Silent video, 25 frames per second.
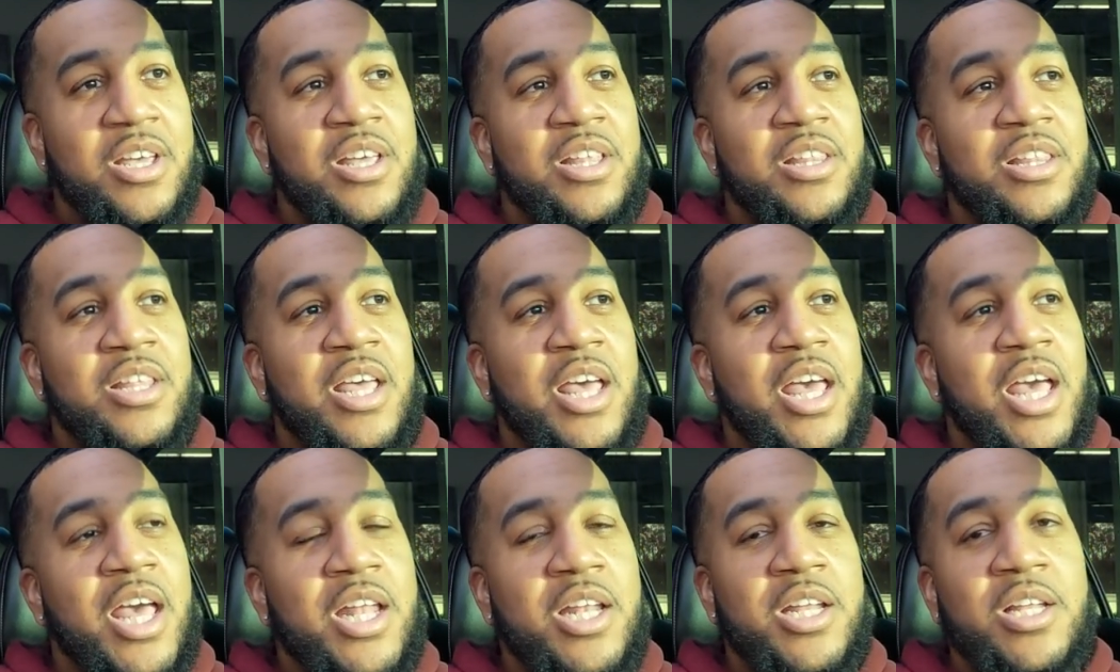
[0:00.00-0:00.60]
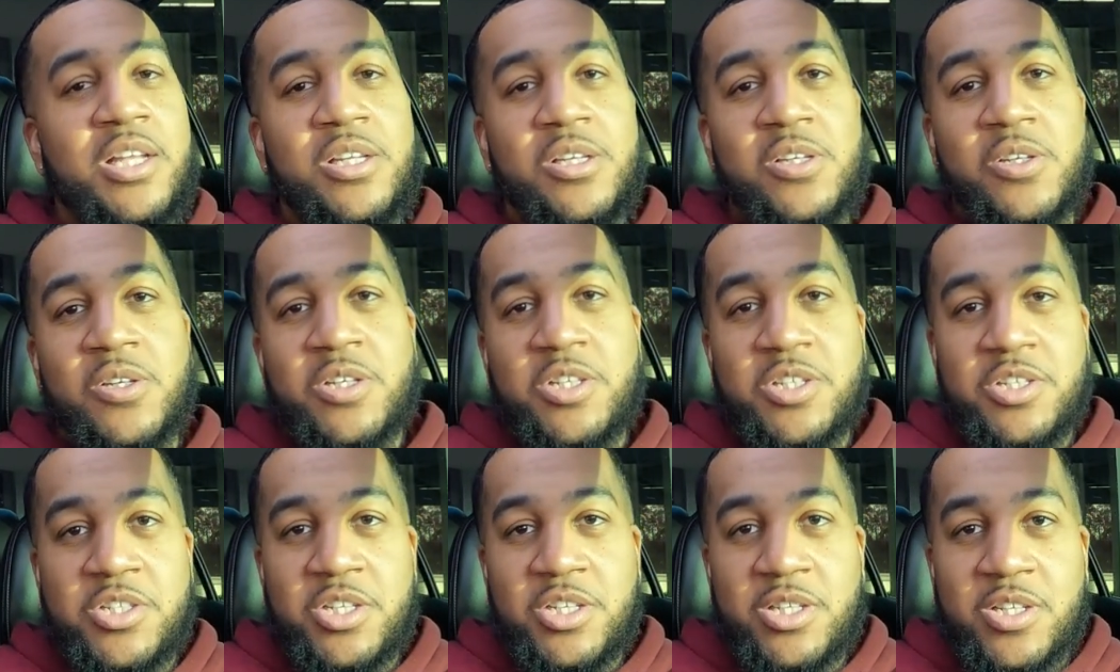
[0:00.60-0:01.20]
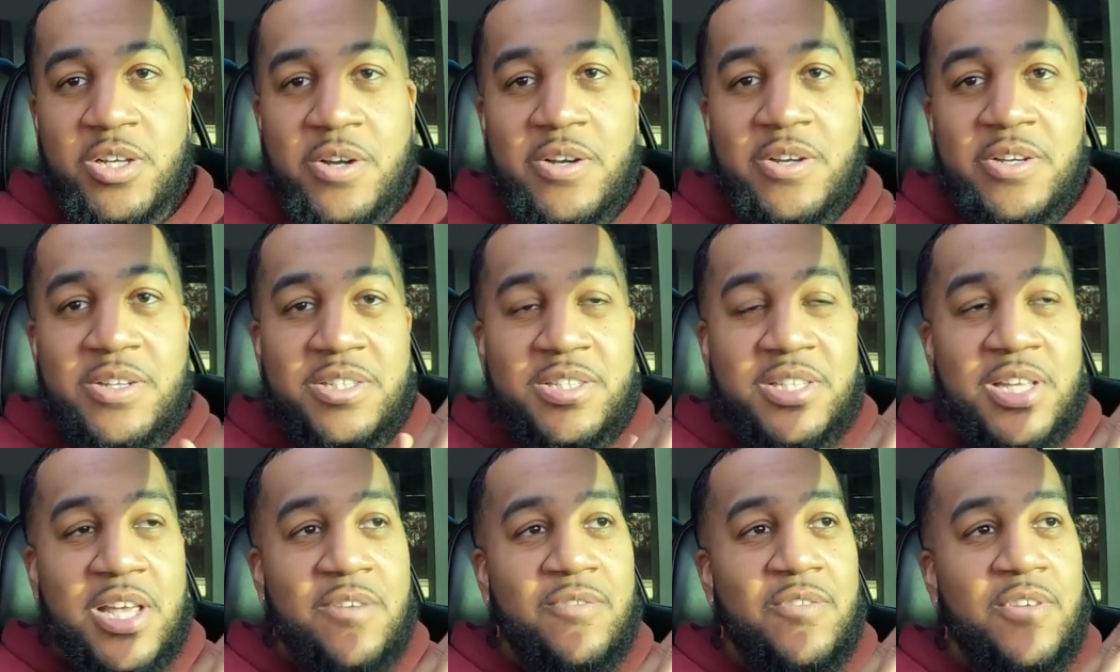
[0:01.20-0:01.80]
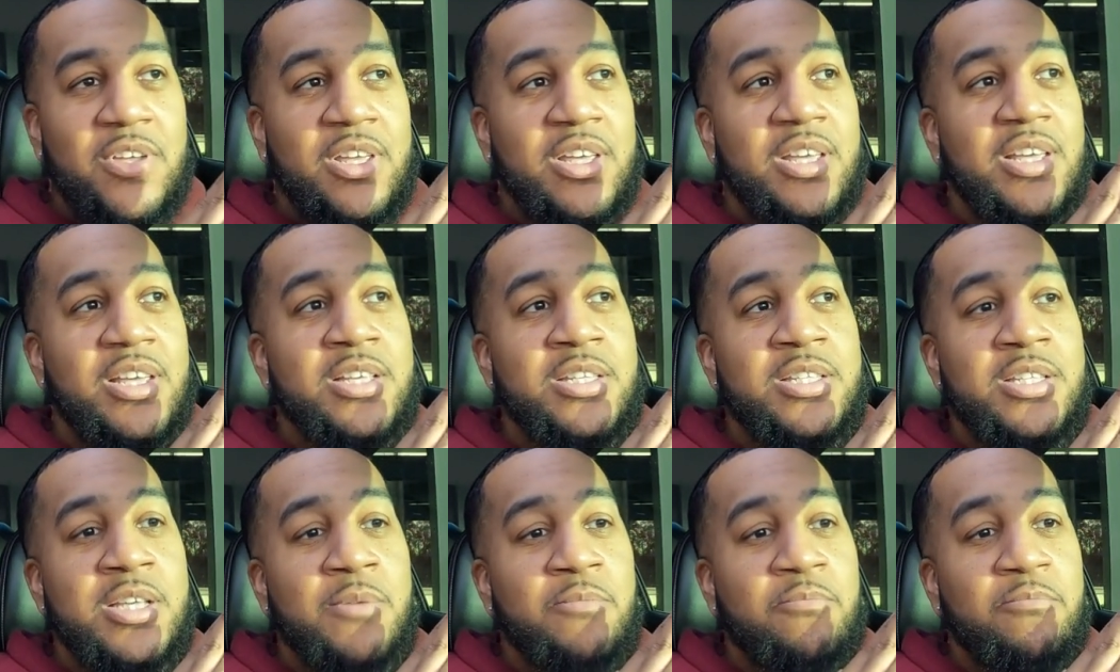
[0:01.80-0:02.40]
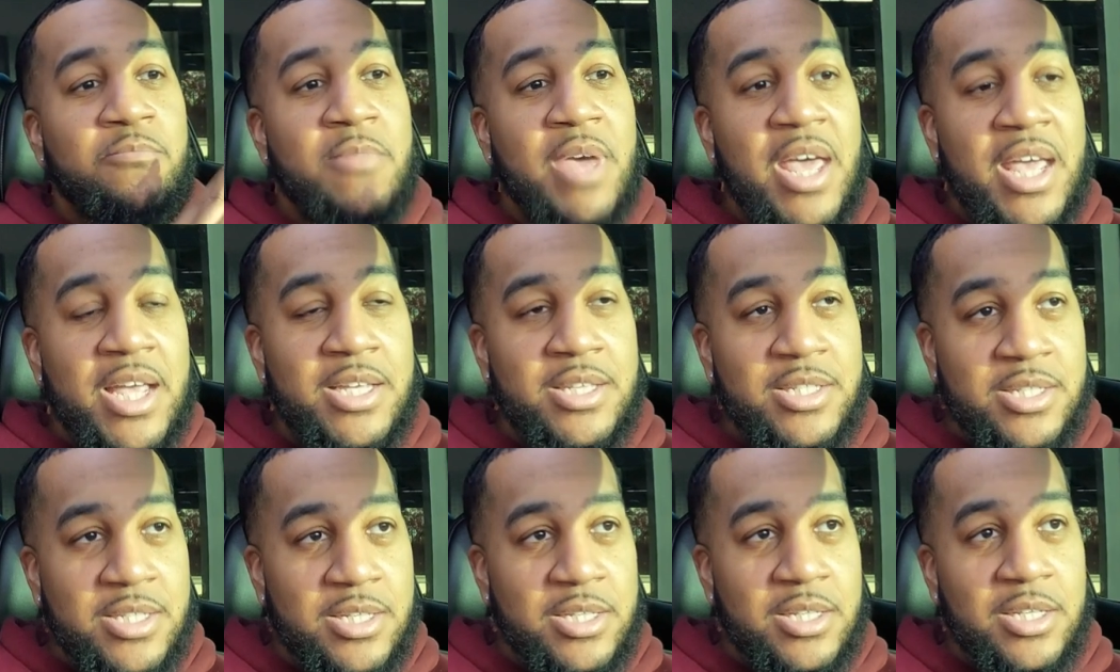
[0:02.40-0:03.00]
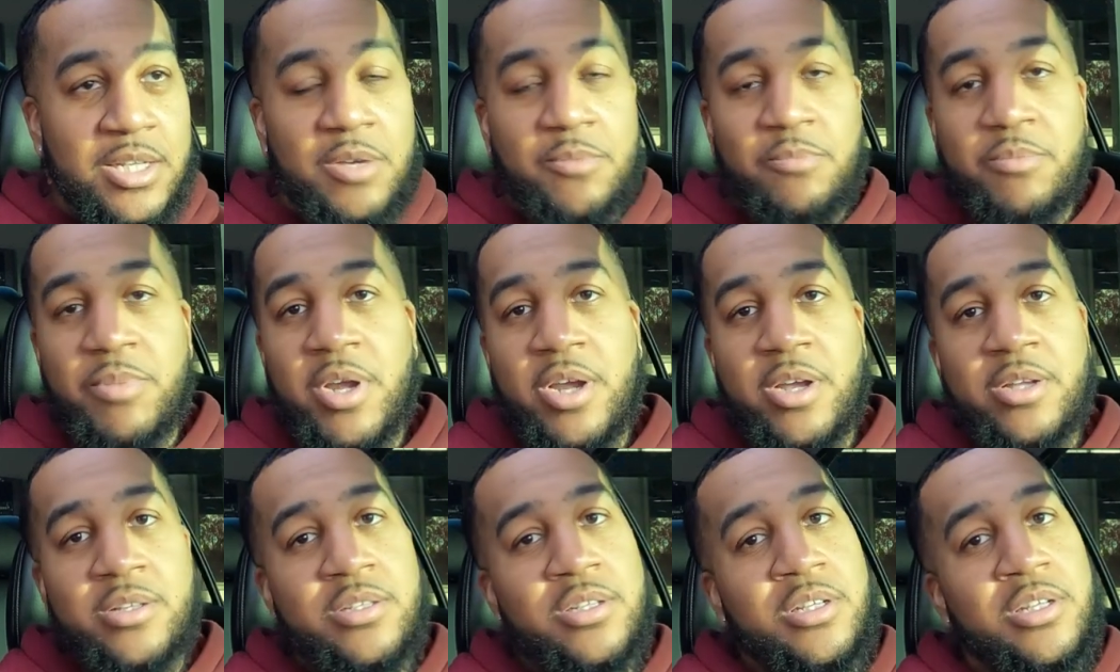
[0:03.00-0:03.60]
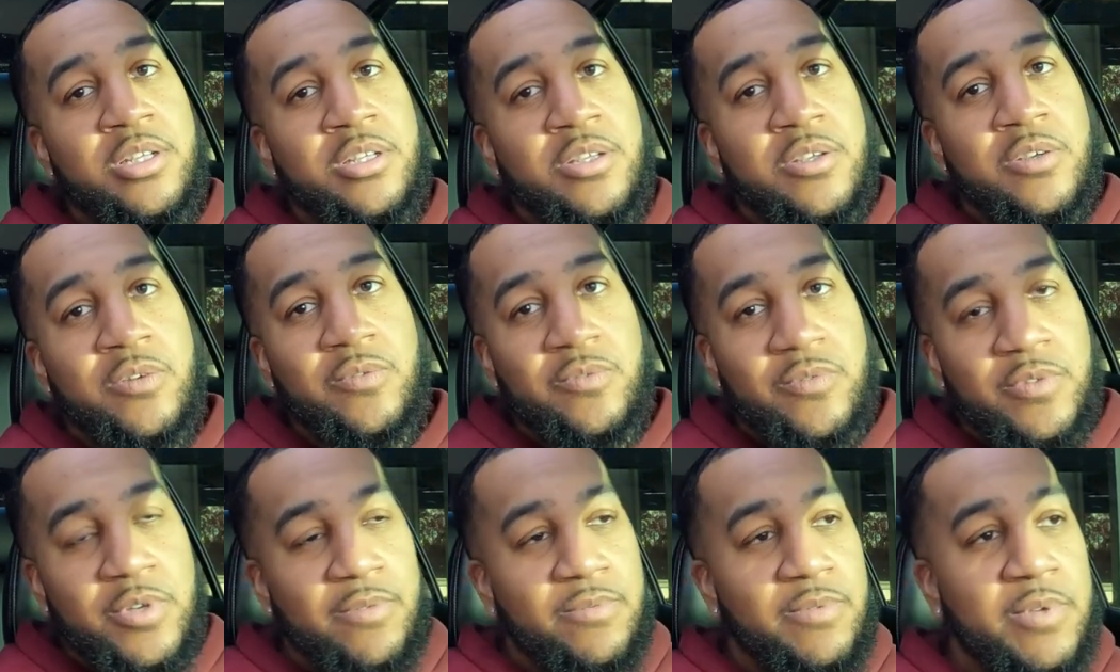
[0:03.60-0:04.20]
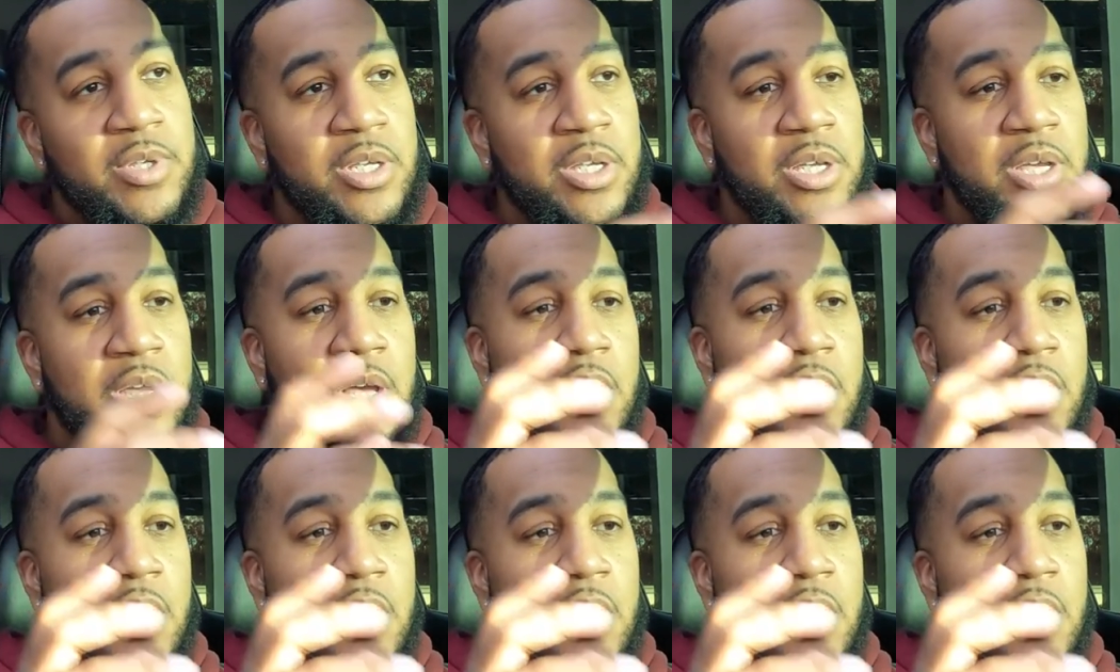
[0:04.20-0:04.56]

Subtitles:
The handling on the G37 is amazing compared to the Q50.